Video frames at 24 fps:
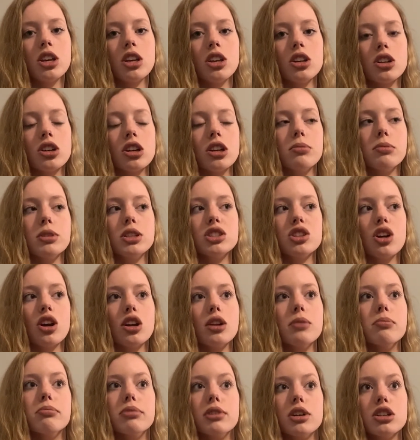You're gonna be starting a
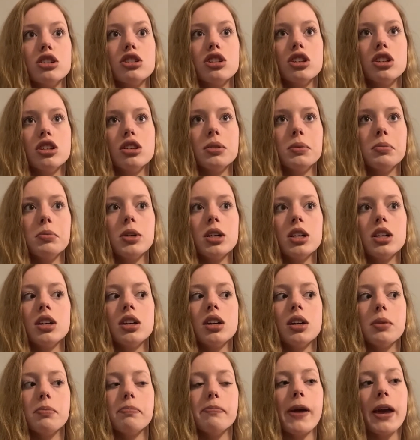booktube,
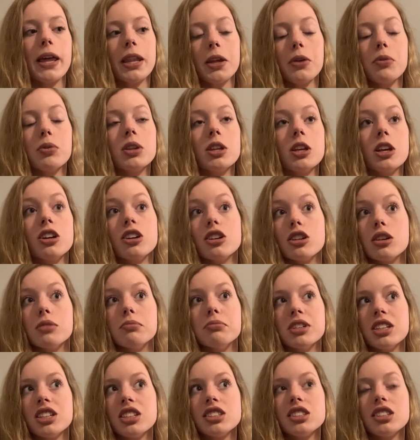mainly with young adult
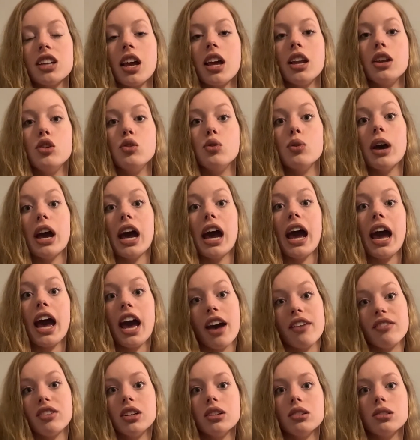books, and you
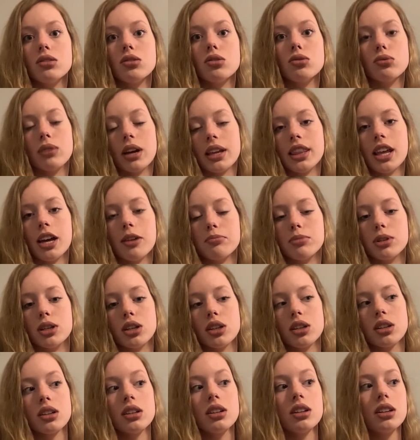haven't read that
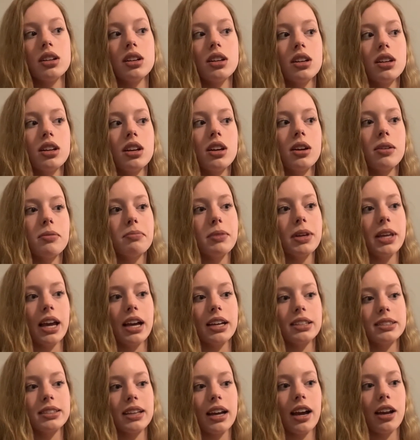book? But
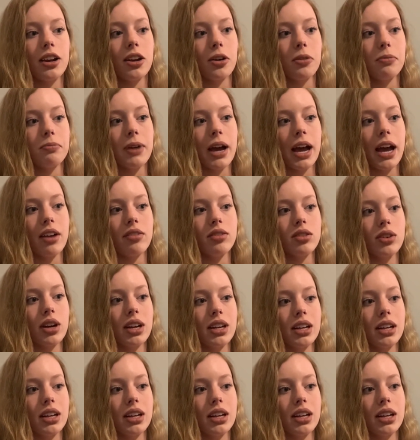yes, I know, I haven't read